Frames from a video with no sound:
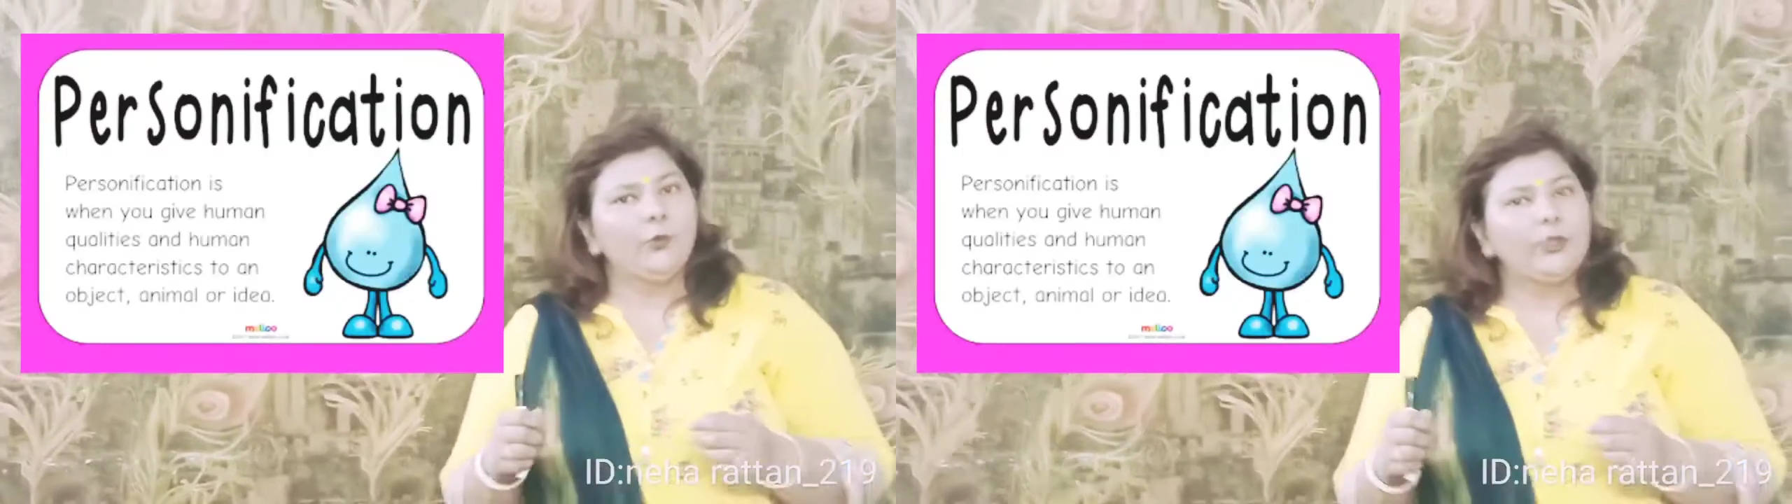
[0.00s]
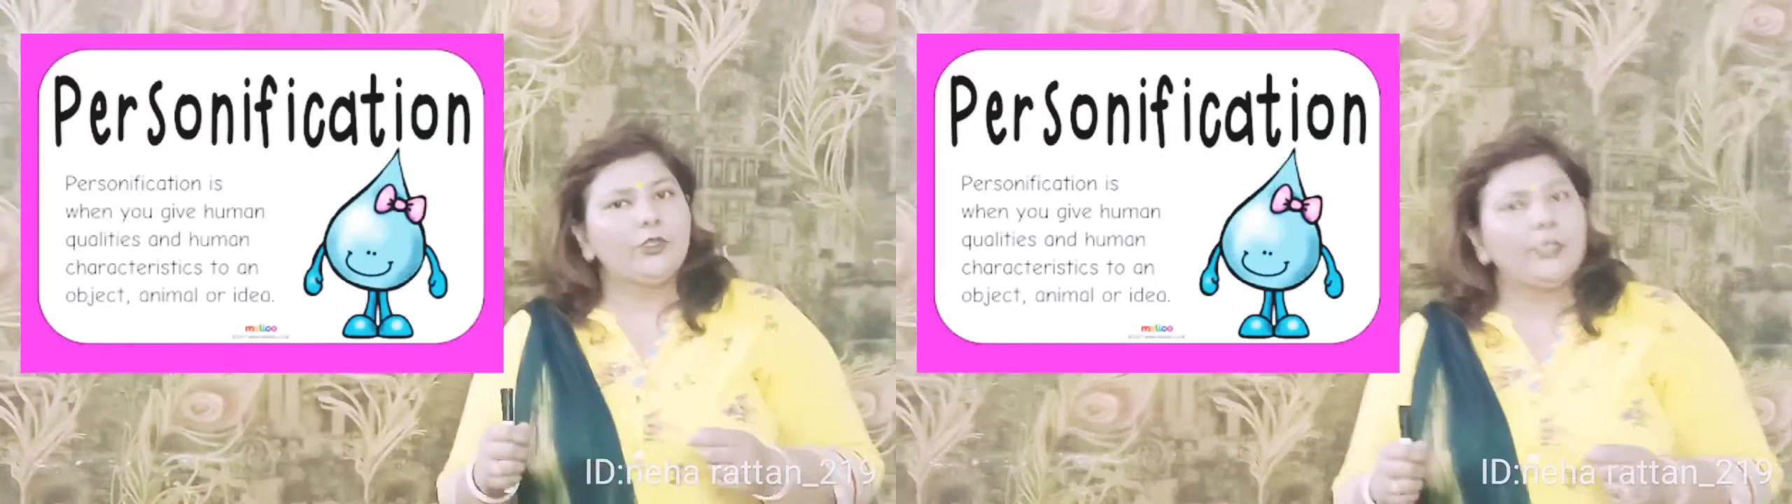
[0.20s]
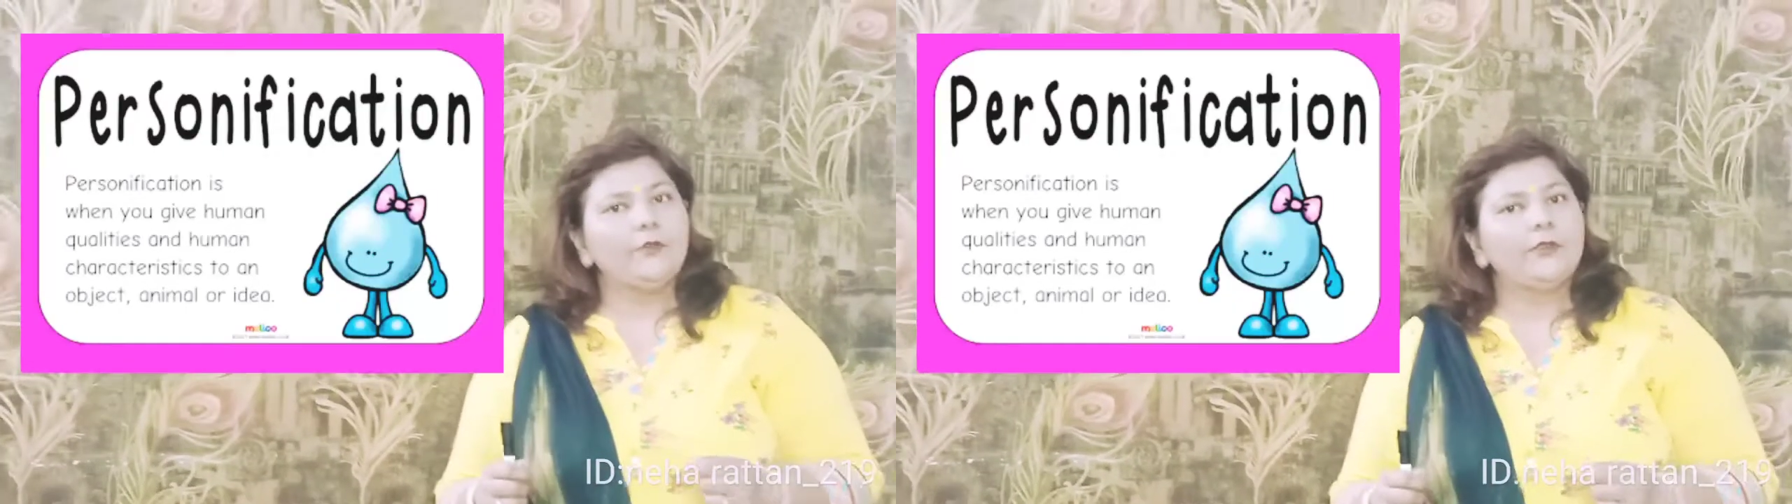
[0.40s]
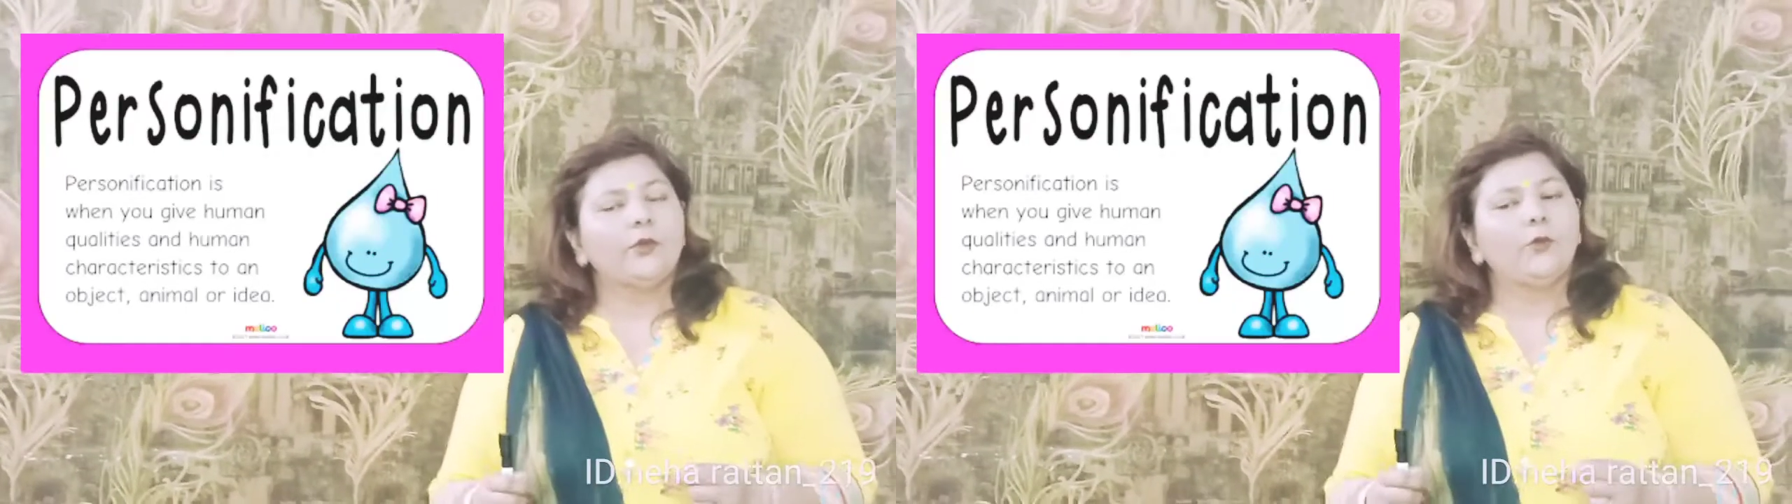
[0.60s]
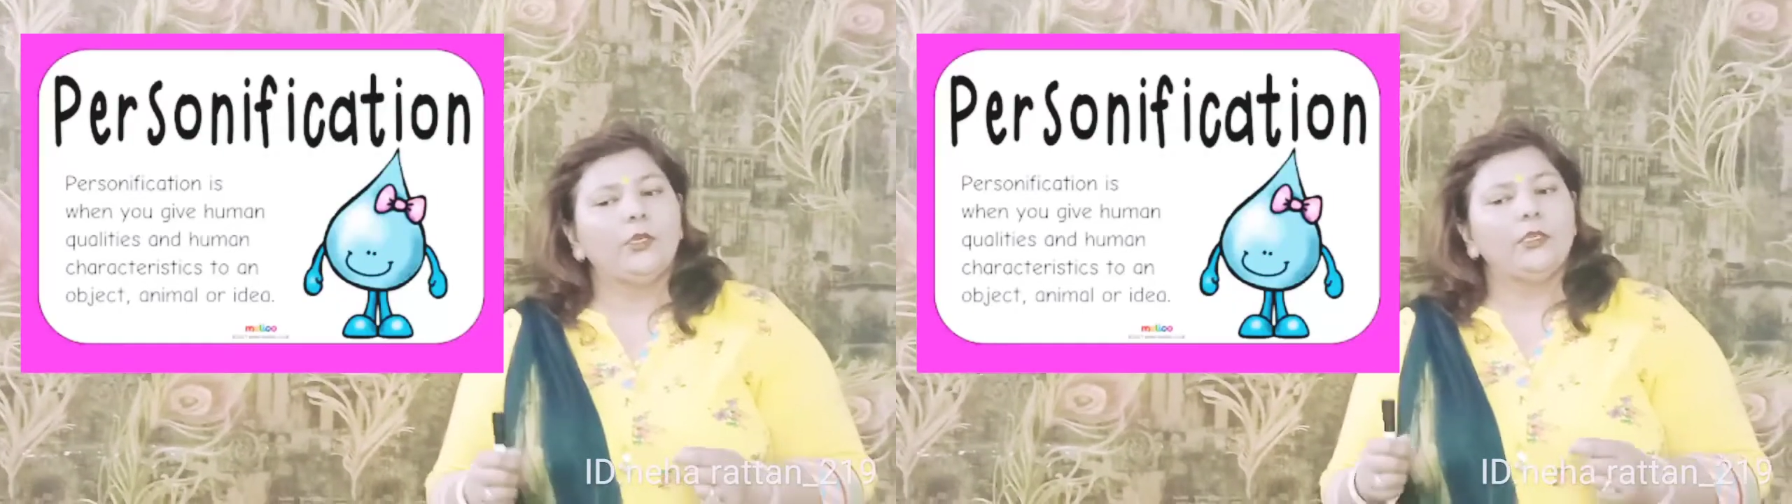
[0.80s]
which gives
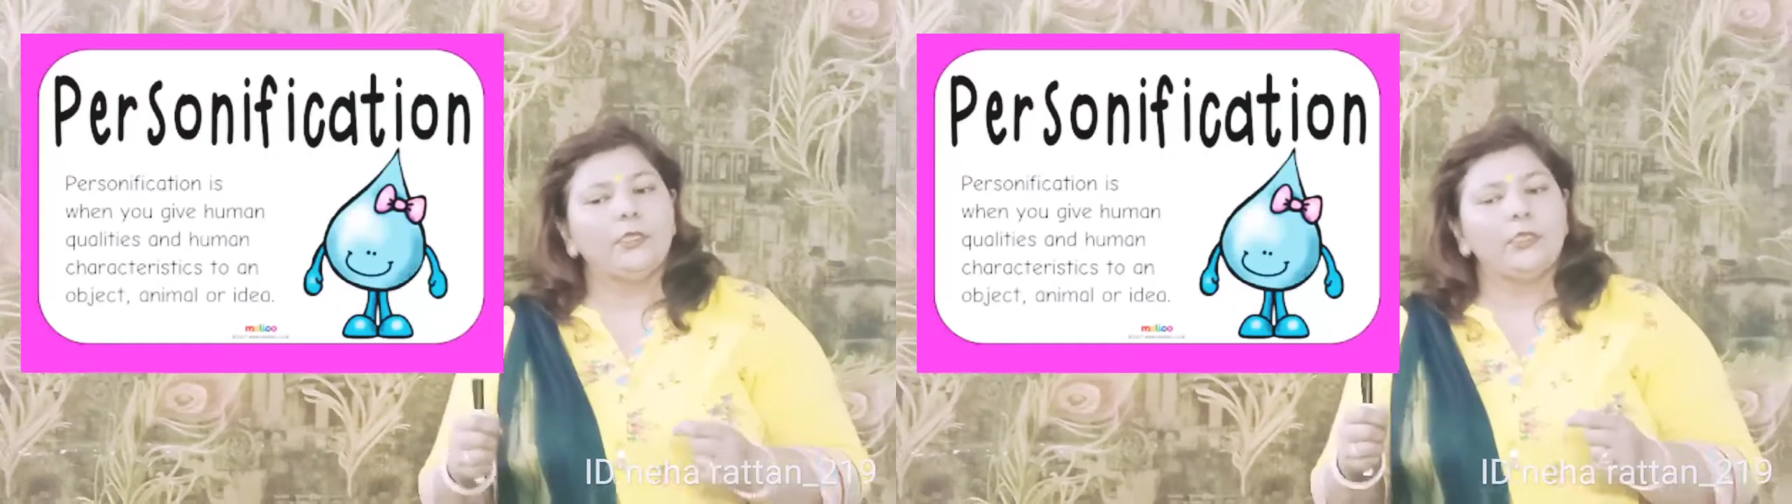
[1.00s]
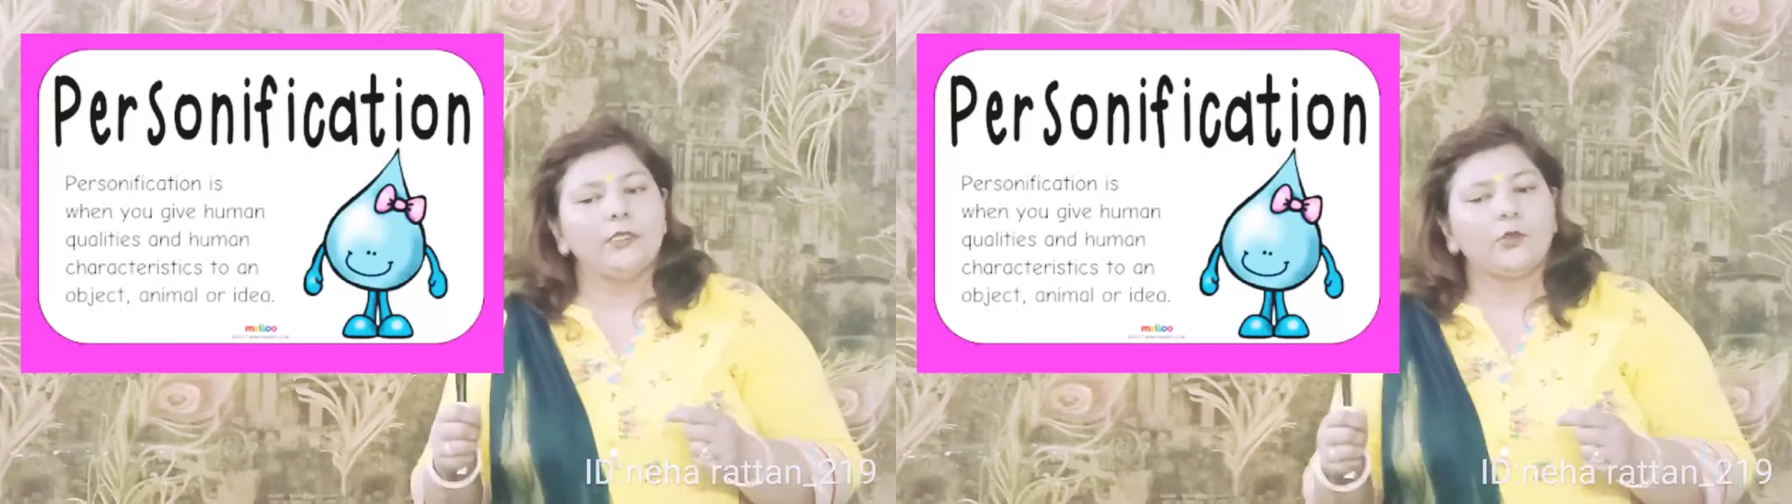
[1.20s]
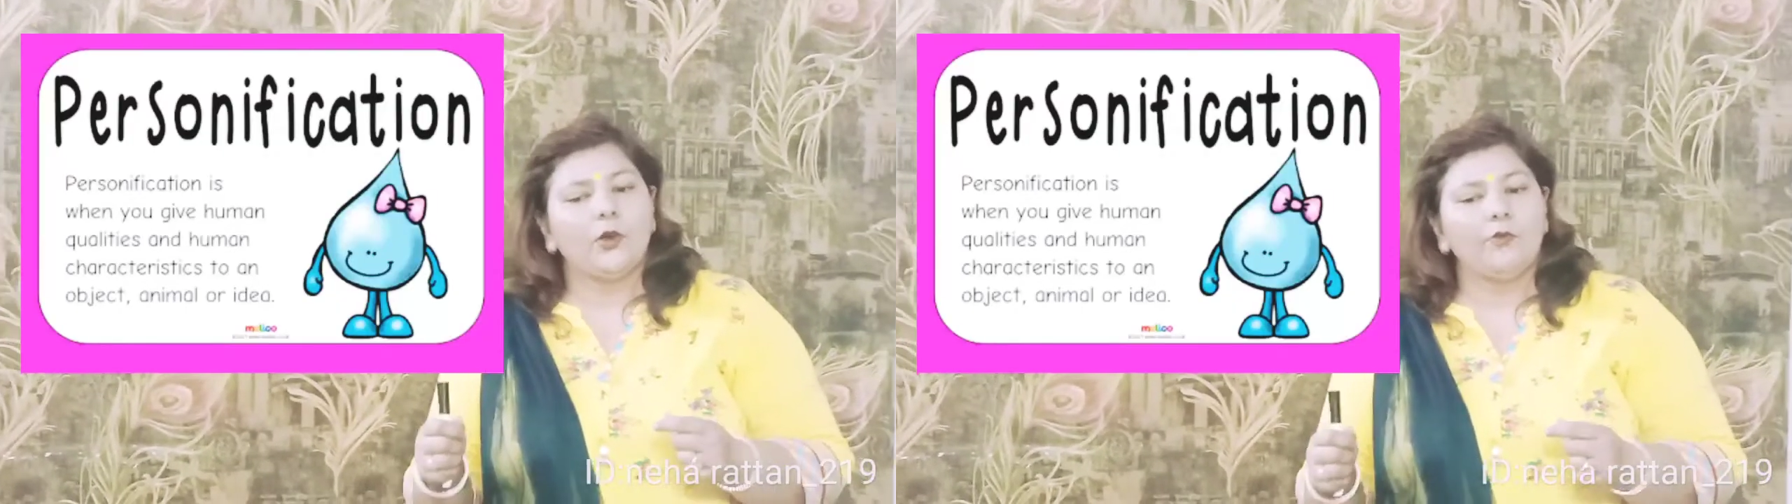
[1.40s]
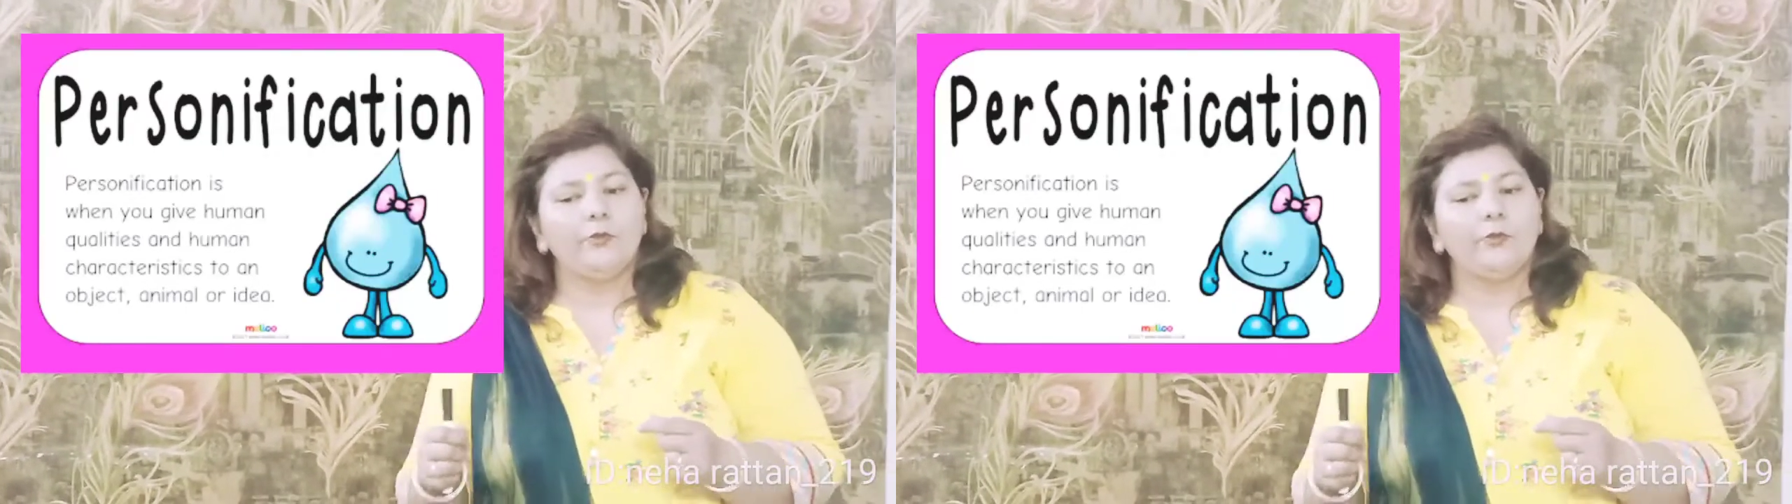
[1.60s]
the qualities of